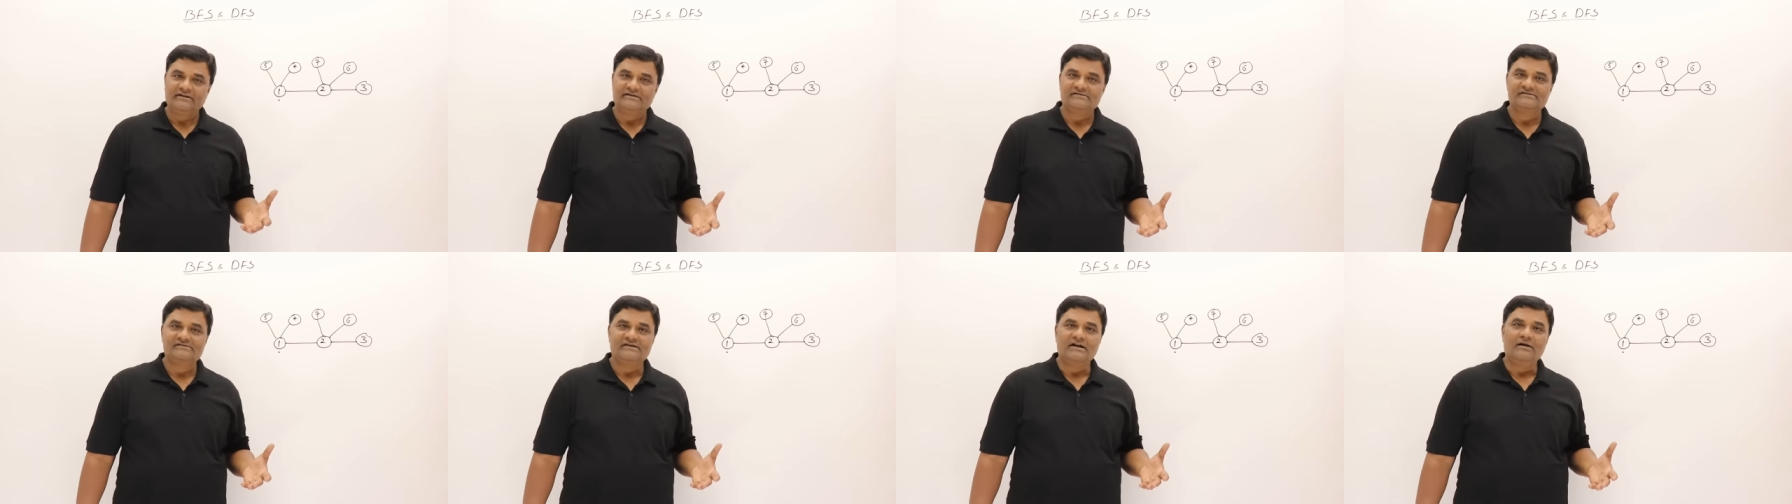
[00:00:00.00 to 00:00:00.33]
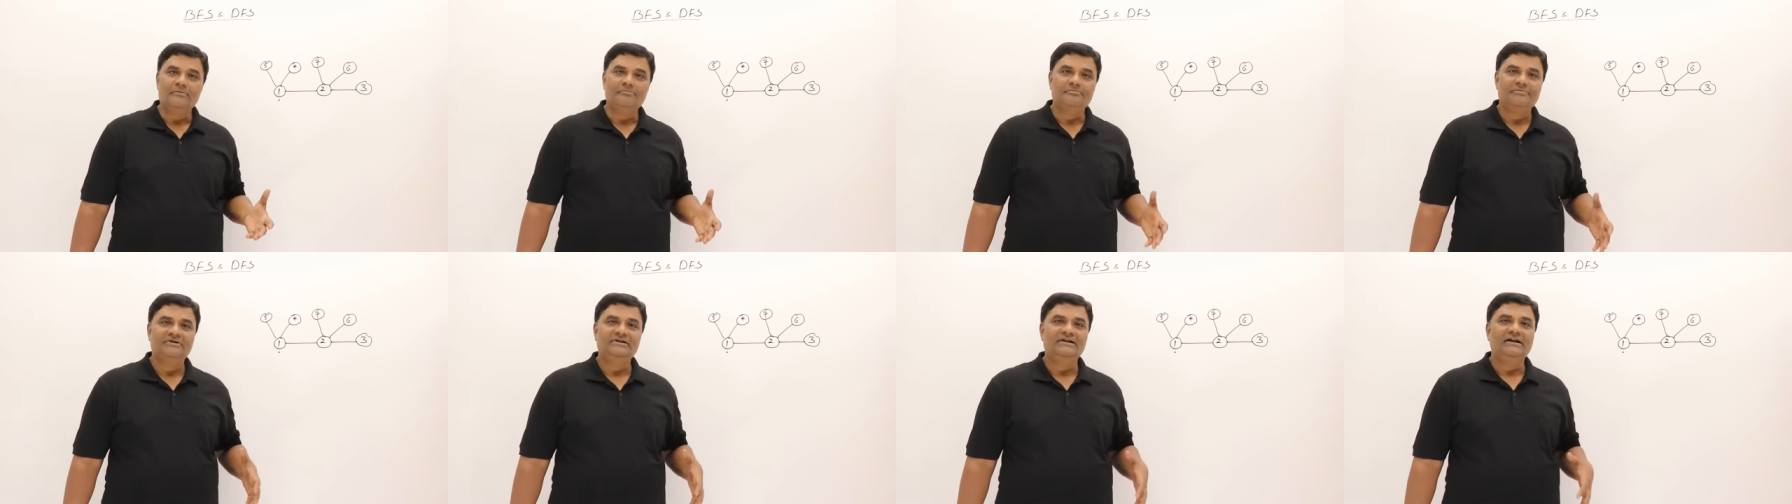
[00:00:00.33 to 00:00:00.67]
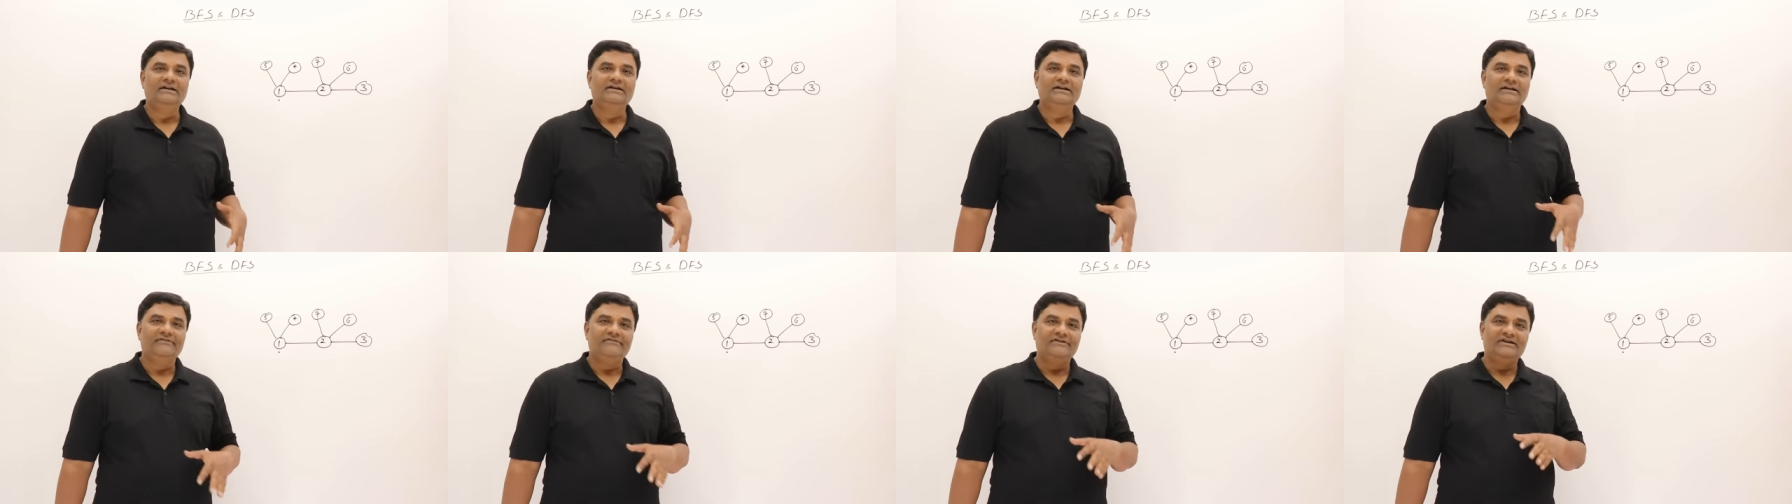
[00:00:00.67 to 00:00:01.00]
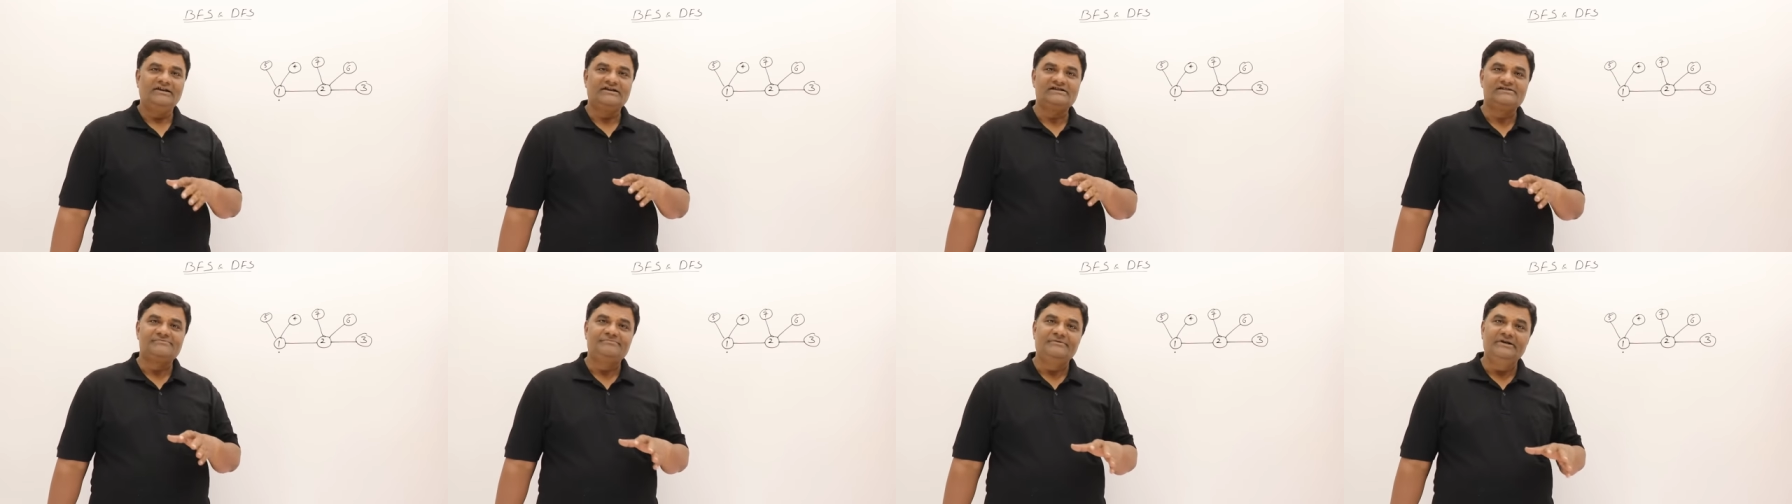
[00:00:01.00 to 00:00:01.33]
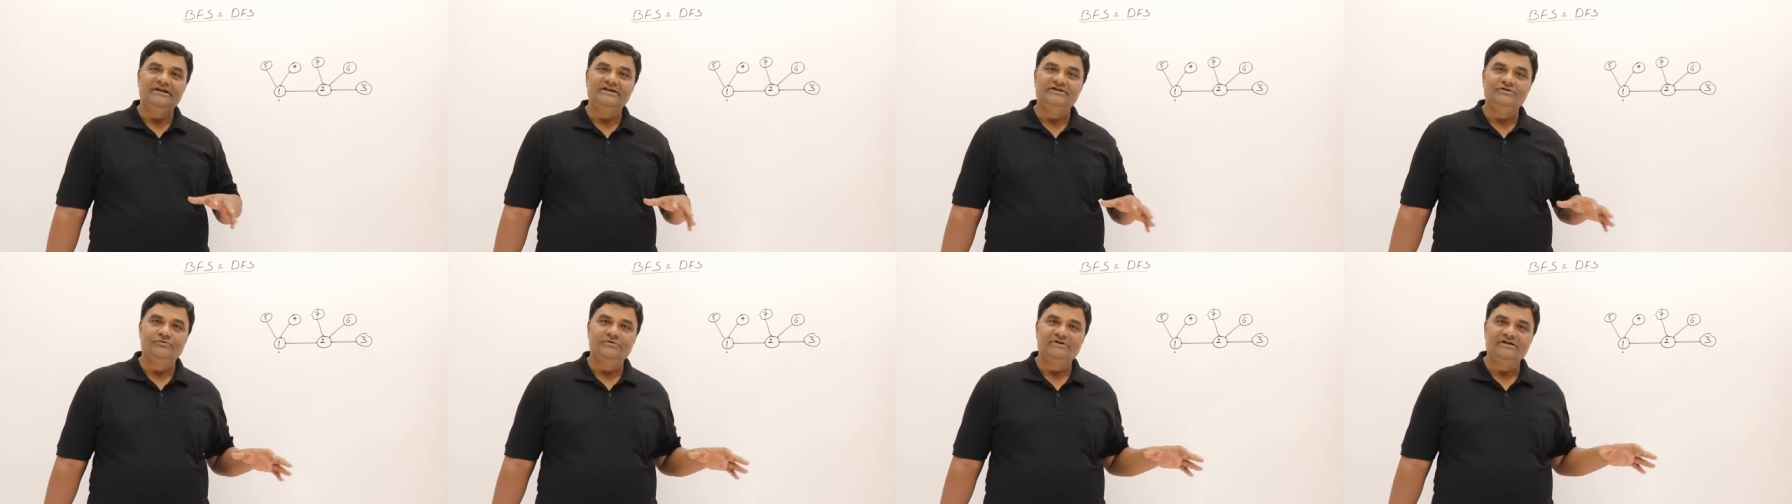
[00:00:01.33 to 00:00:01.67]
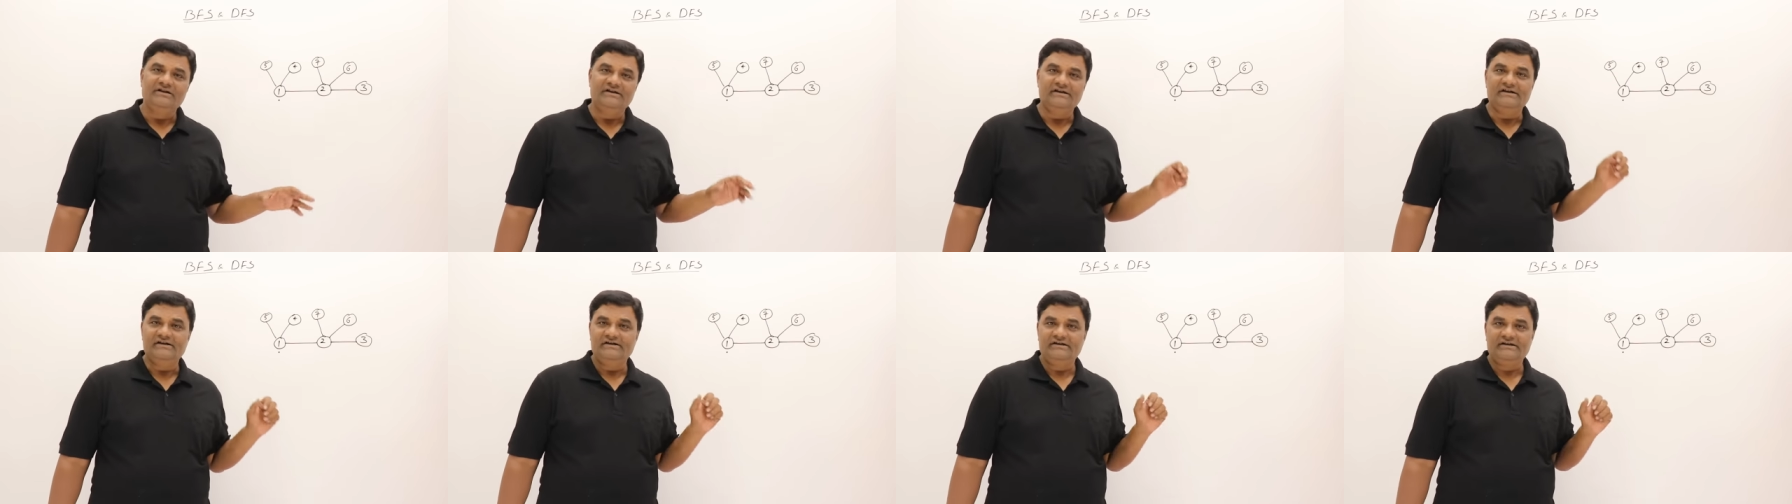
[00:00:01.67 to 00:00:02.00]
example and I will explain you
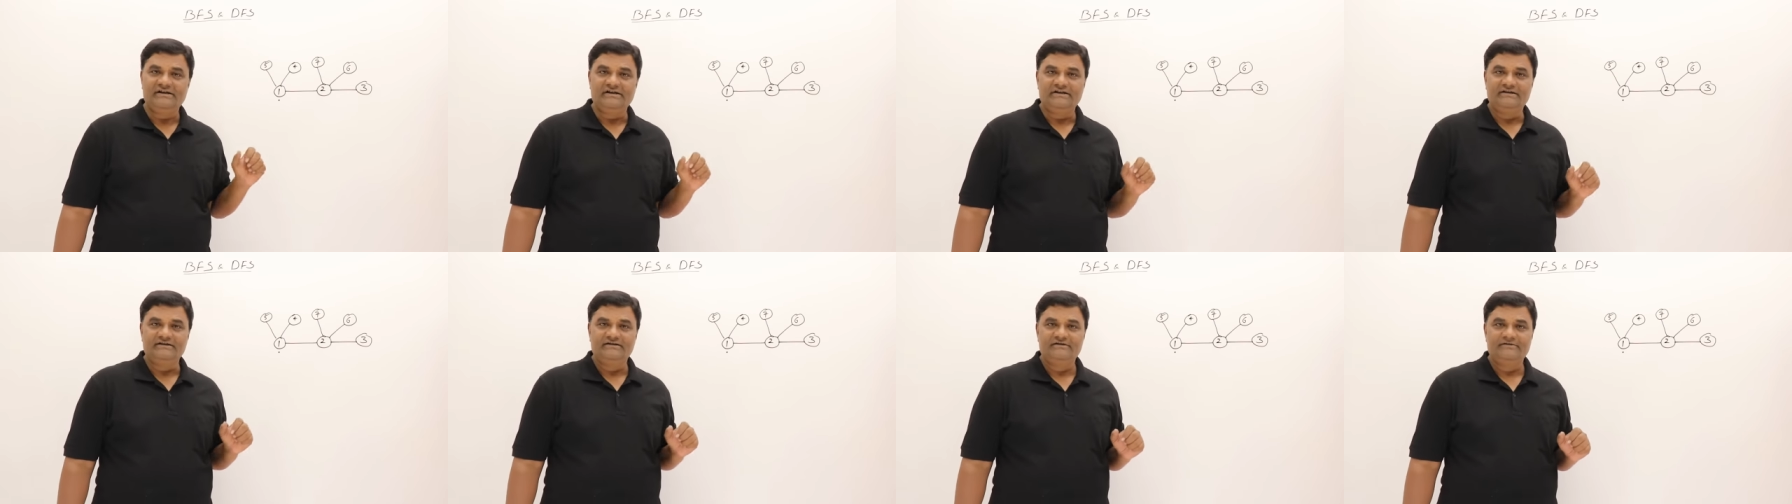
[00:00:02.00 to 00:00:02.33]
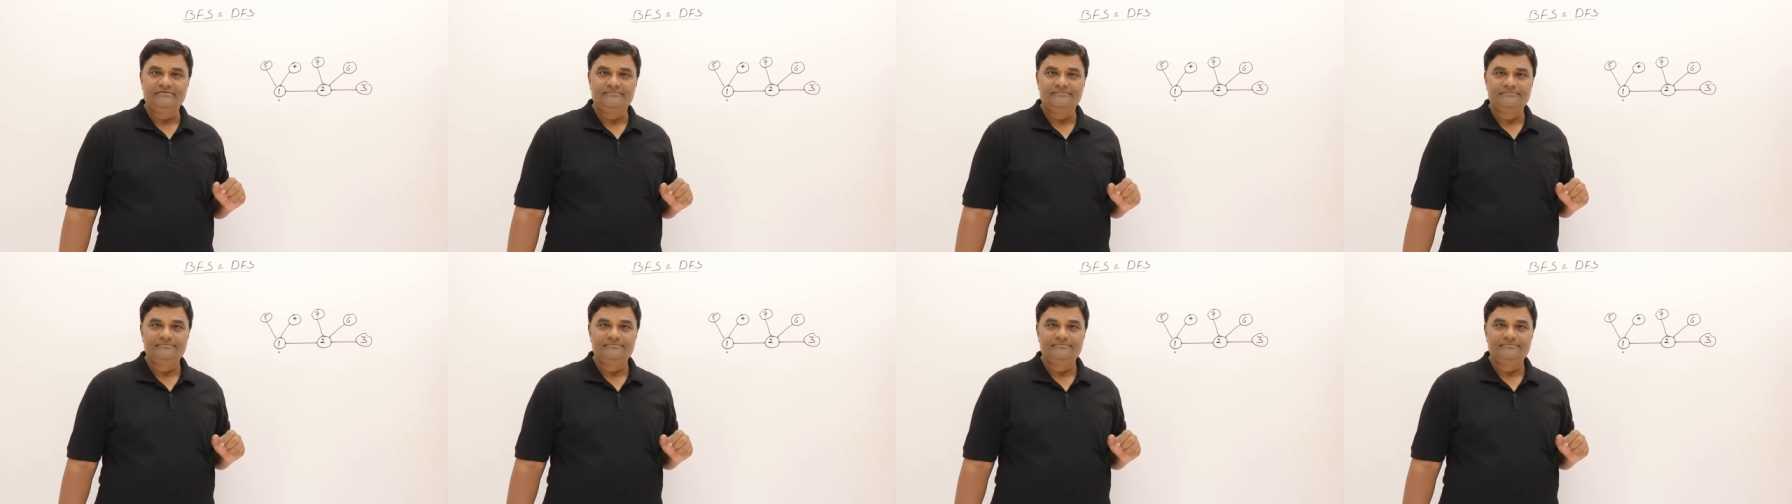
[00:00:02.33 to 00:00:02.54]
in detail.